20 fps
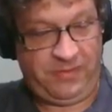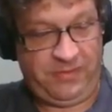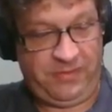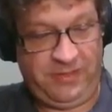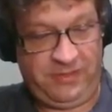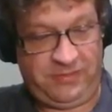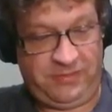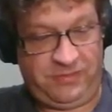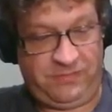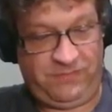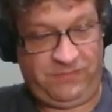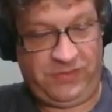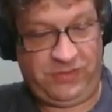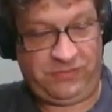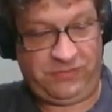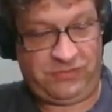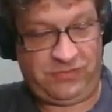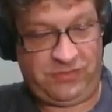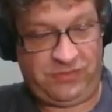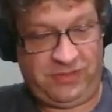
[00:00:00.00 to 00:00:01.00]
This
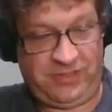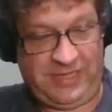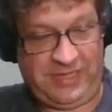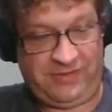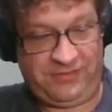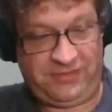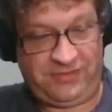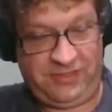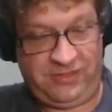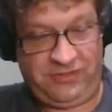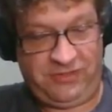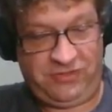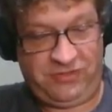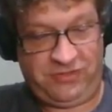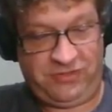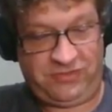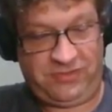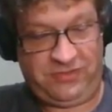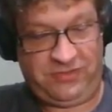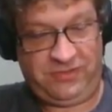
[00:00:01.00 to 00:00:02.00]
filter allows
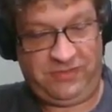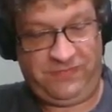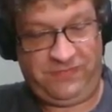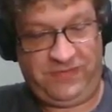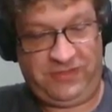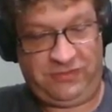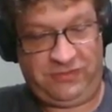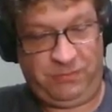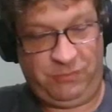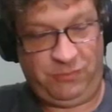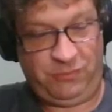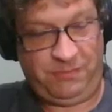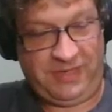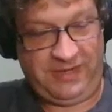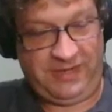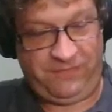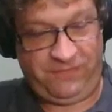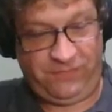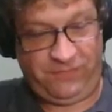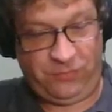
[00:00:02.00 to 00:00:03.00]
integers that are divisible
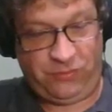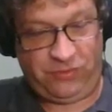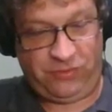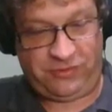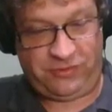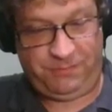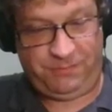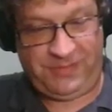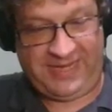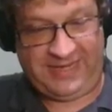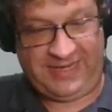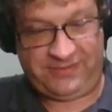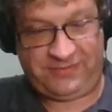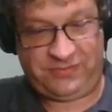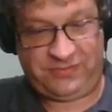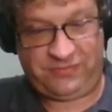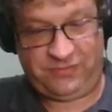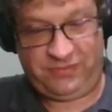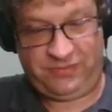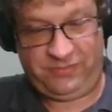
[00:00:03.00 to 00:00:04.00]
by 4 to
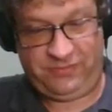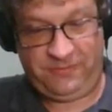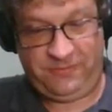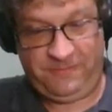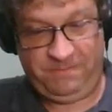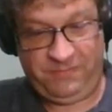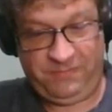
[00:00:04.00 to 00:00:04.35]
pass through.